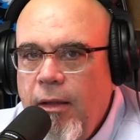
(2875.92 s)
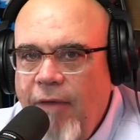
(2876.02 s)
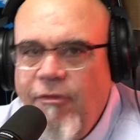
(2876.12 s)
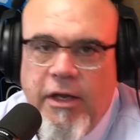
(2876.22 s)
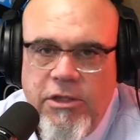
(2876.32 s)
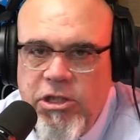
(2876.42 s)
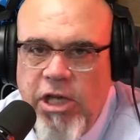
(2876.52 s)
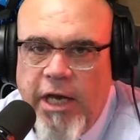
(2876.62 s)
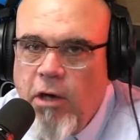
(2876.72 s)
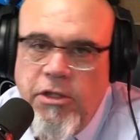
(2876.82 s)
They fucking
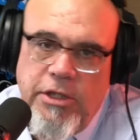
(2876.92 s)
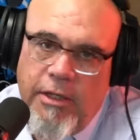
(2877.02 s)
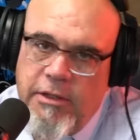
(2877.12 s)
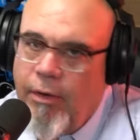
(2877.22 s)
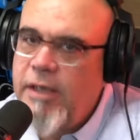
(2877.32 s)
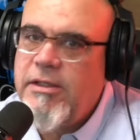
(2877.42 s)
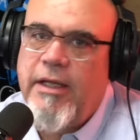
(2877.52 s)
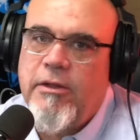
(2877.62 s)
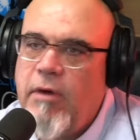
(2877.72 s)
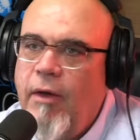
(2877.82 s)
checked mm-hmm. our shit and told us to
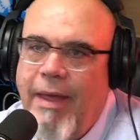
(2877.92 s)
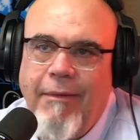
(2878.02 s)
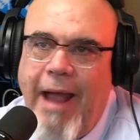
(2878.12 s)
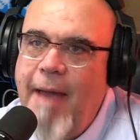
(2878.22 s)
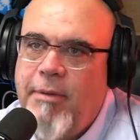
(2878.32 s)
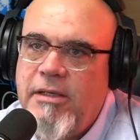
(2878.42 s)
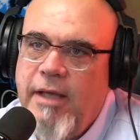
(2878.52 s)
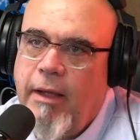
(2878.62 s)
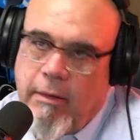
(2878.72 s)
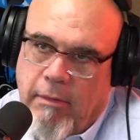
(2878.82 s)
hit the road. They were happy as
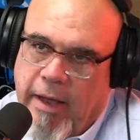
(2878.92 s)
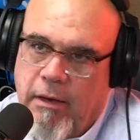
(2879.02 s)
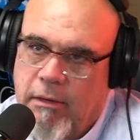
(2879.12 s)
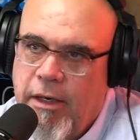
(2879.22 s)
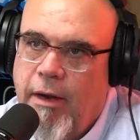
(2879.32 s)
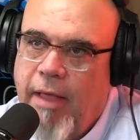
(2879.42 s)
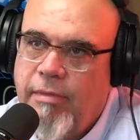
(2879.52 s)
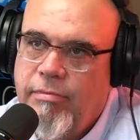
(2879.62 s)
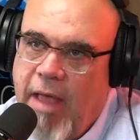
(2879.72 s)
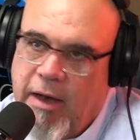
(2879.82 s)
hell. They were regular, you know,
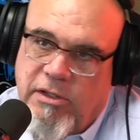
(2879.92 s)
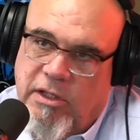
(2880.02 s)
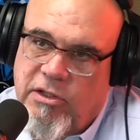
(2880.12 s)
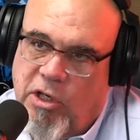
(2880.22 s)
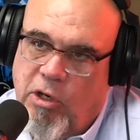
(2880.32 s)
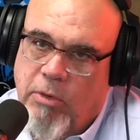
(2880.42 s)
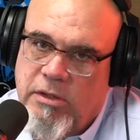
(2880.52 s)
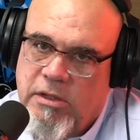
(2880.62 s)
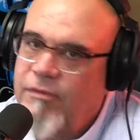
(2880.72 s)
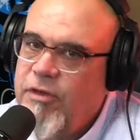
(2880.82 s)
they had a sense of humor
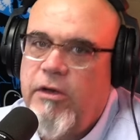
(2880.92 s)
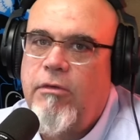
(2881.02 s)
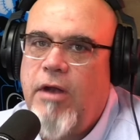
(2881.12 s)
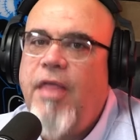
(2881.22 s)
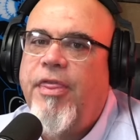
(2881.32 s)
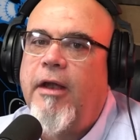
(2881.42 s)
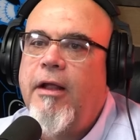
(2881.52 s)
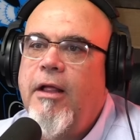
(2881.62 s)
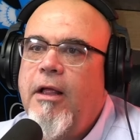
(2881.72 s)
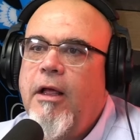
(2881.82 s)
and stuff, didn't do nothing.
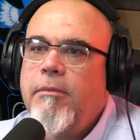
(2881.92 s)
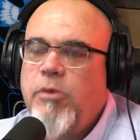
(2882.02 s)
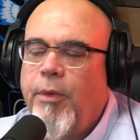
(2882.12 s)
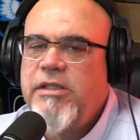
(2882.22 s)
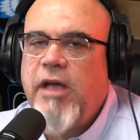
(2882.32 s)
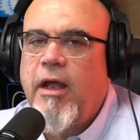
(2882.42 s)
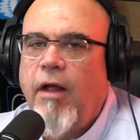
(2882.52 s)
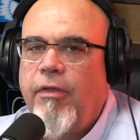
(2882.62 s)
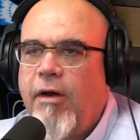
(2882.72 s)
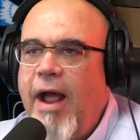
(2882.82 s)
So we'd taken
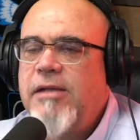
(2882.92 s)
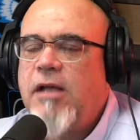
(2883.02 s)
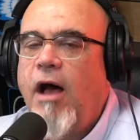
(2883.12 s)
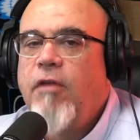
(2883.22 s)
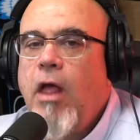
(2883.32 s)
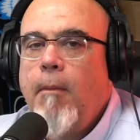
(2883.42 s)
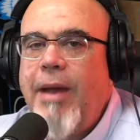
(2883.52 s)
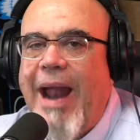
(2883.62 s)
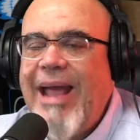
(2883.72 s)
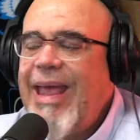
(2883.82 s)
all the grass right. off.
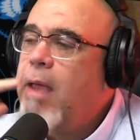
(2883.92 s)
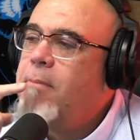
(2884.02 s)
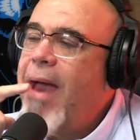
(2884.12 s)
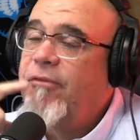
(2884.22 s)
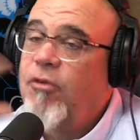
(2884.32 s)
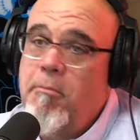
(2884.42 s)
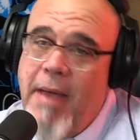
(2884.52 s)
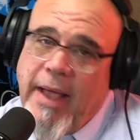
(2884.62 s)
But I came back from